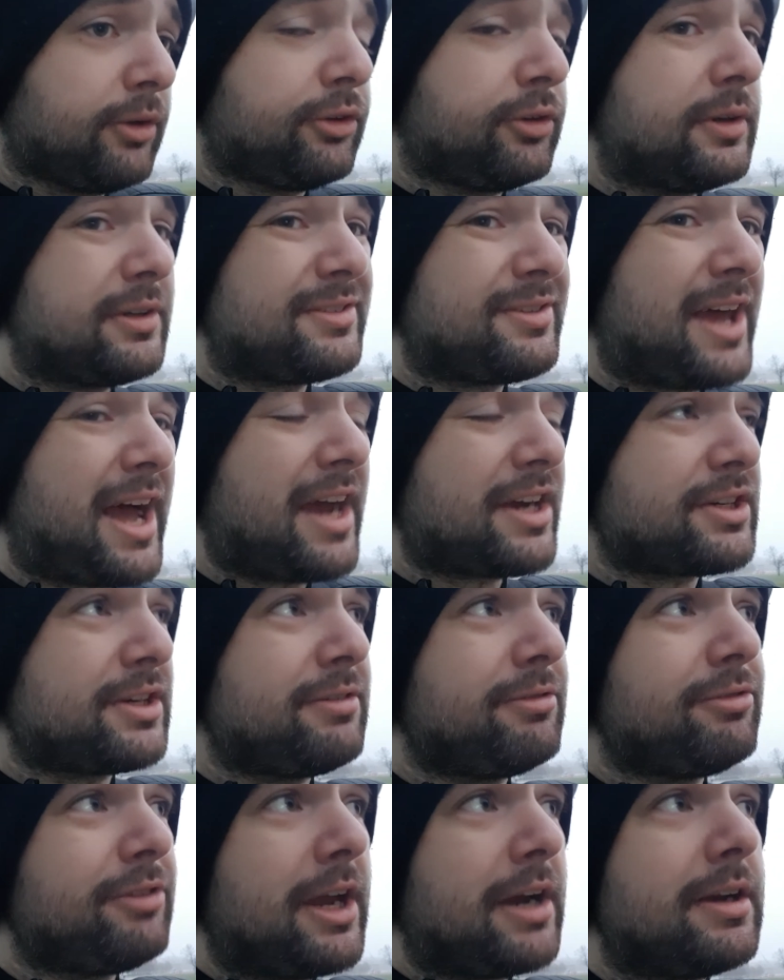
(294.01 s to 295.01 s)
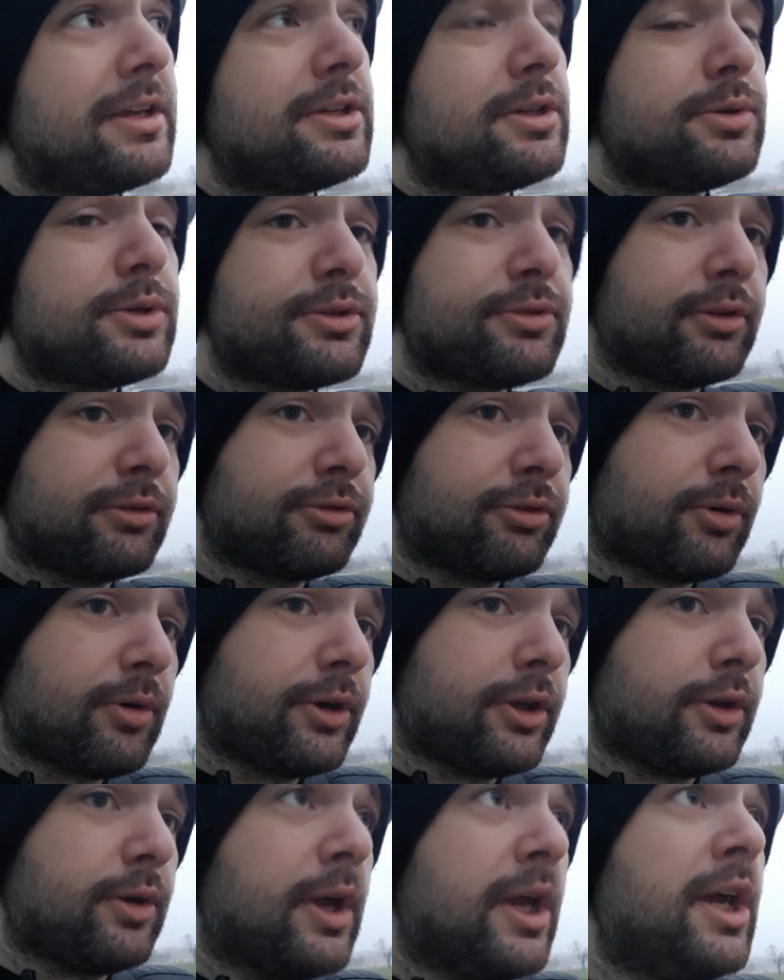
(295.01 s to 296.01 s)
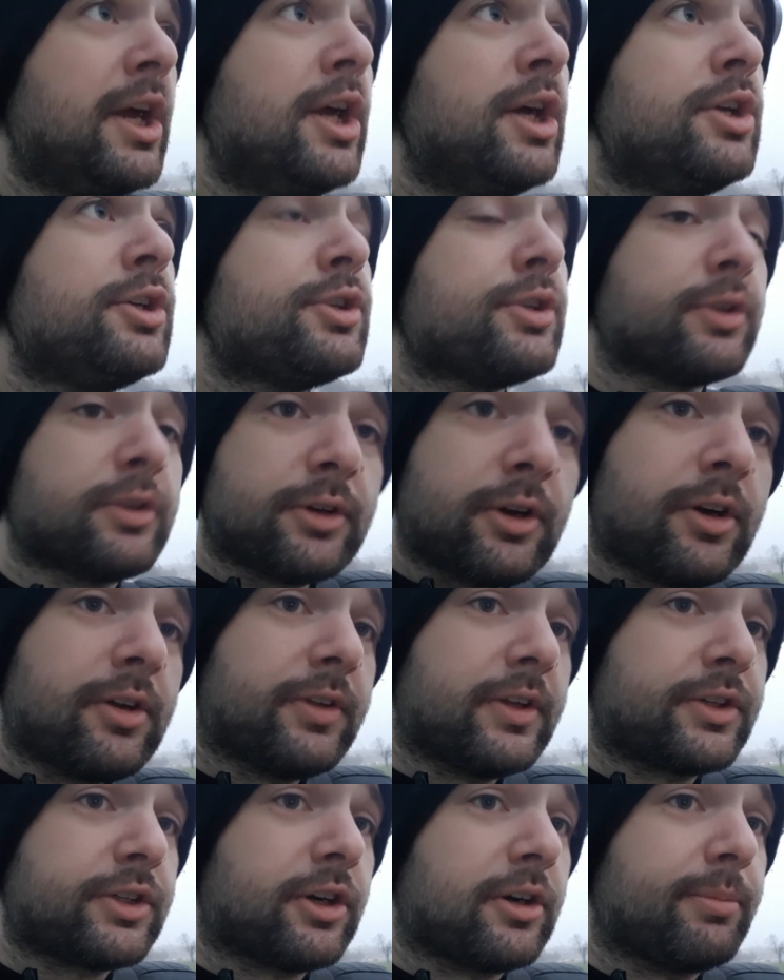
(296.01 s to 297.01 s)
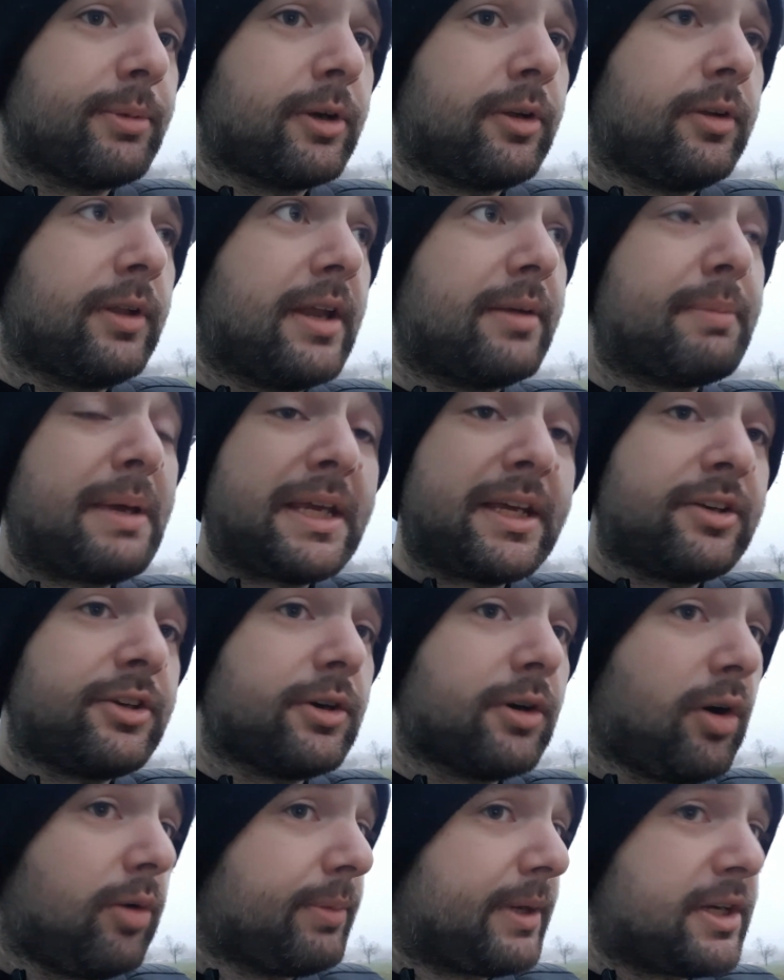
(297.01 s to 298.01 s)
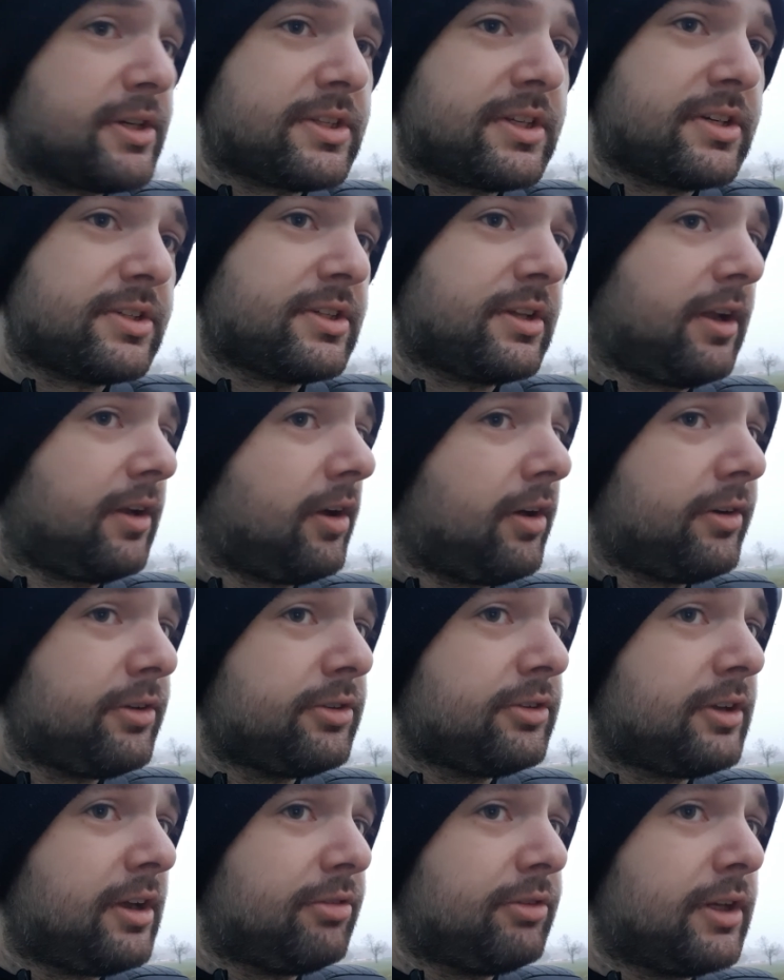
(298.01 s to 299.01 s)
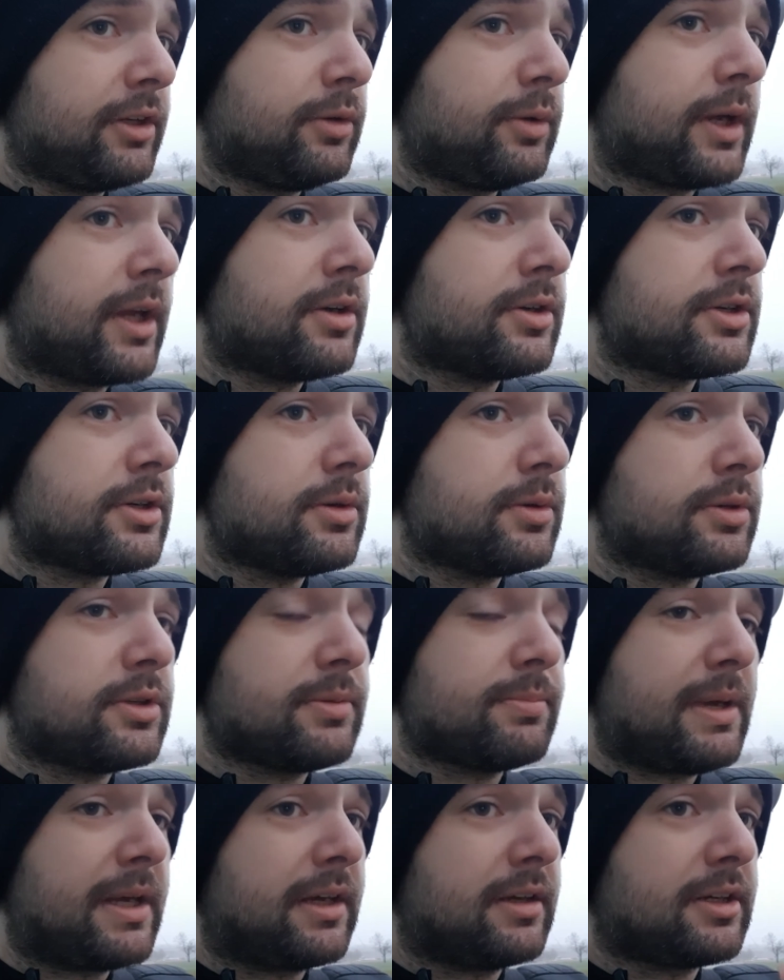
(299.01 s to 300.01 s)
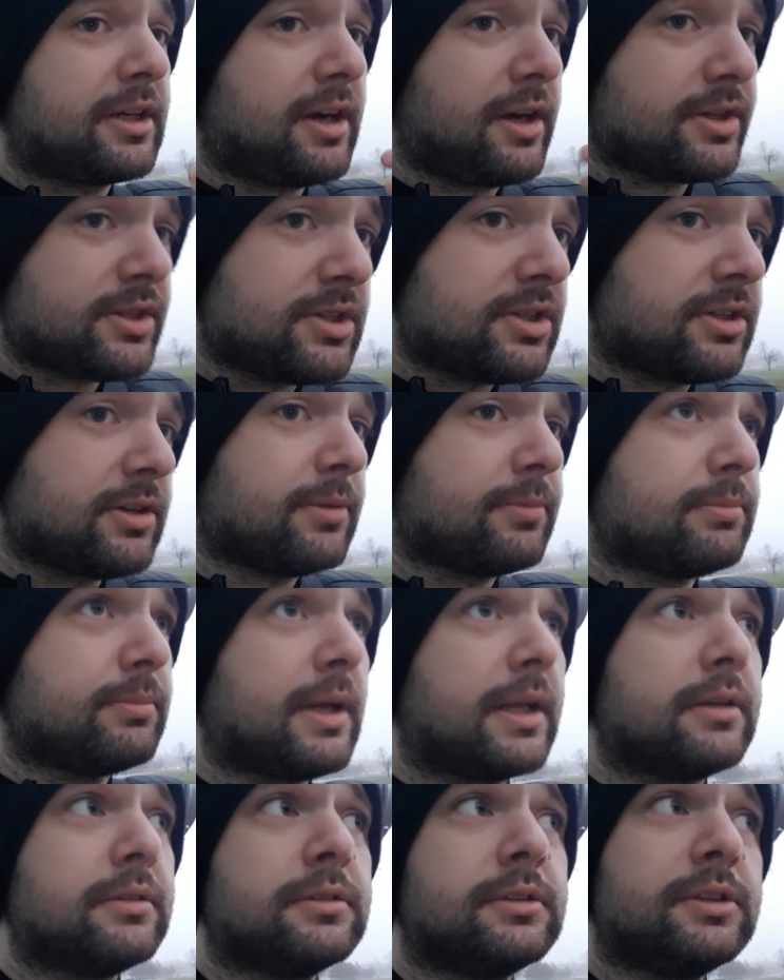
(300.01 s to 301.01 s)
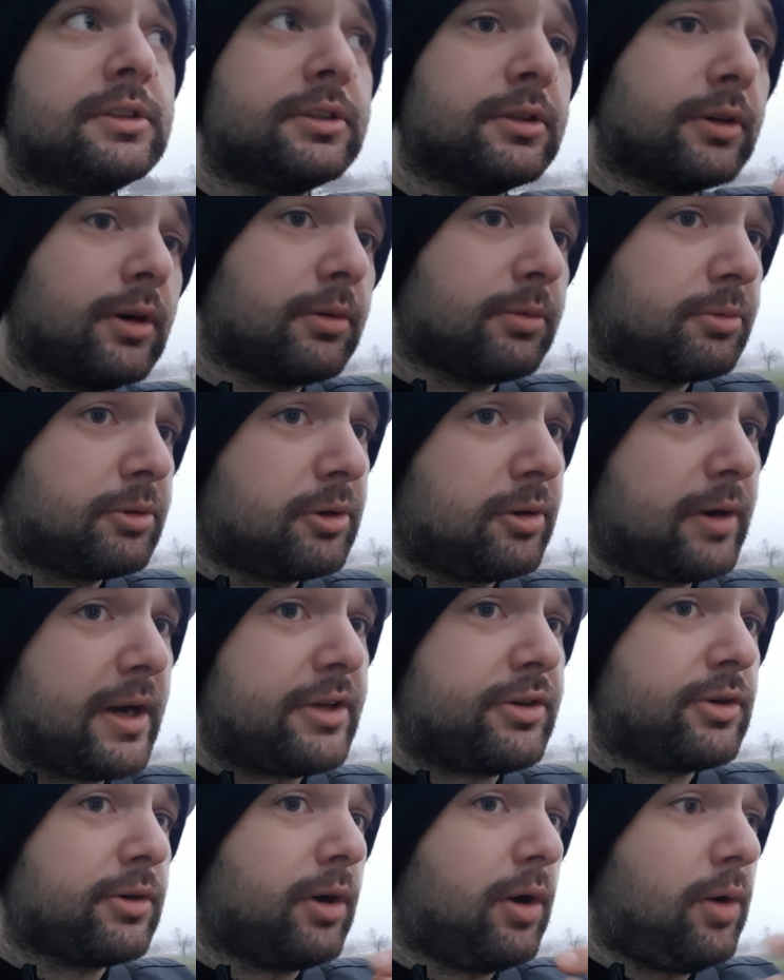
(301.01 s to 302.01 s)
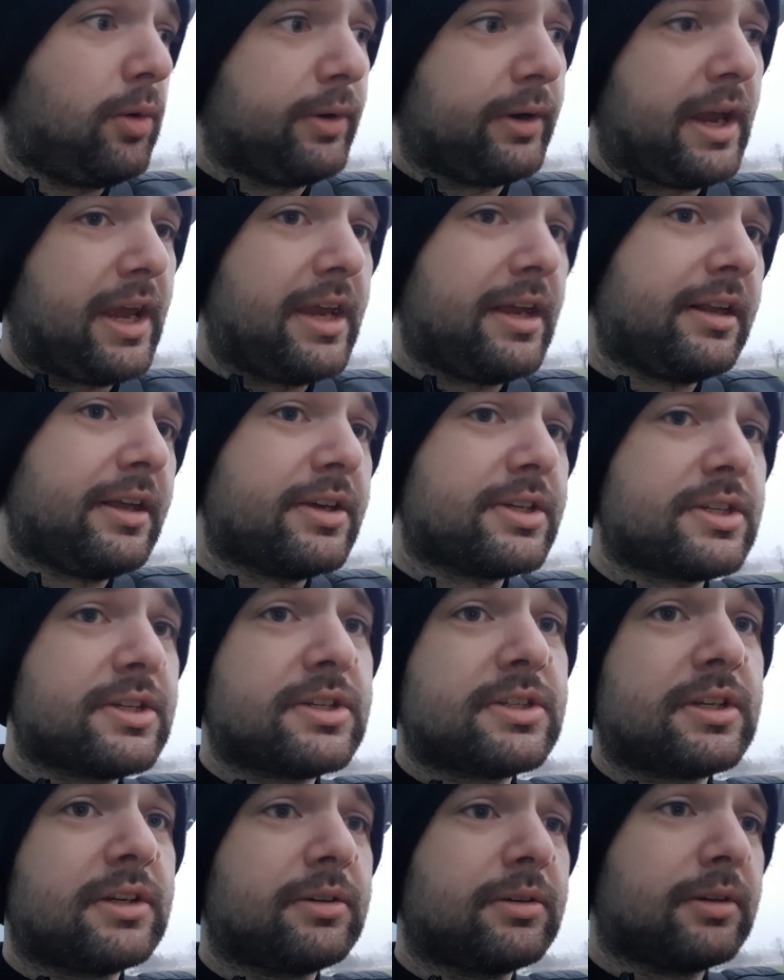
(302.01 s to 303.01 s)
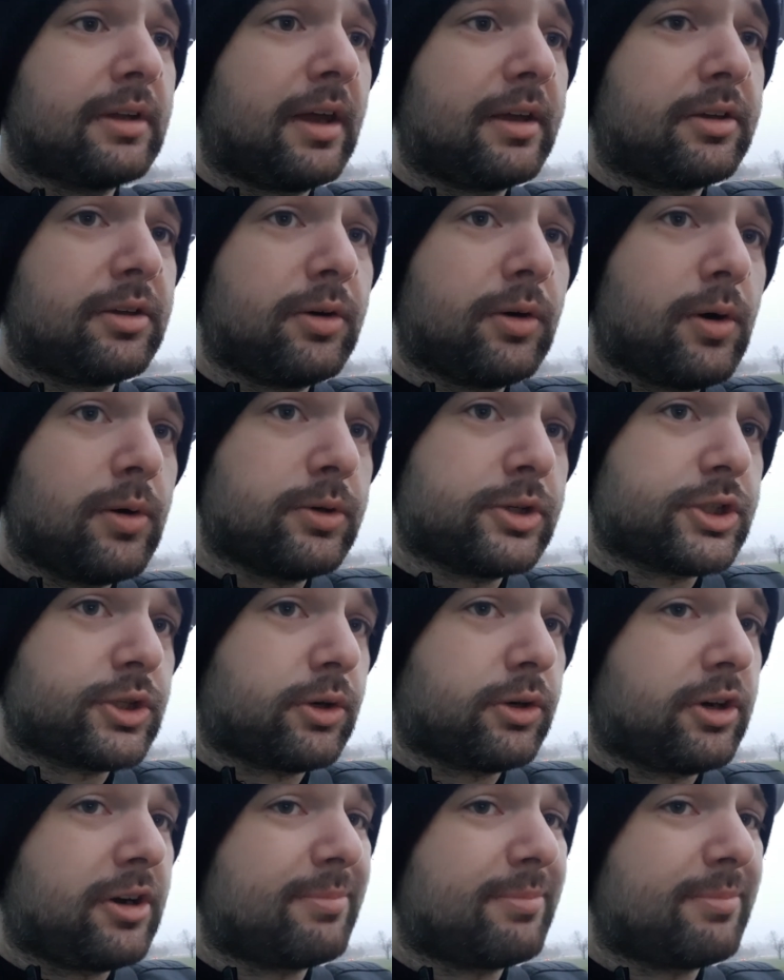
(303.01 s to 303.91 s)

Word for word: So it's actually very useful for you to learn the terminal and make it your own because there's still a lot of stuff that you can do to make it custom and you know create your own aliases and like your own short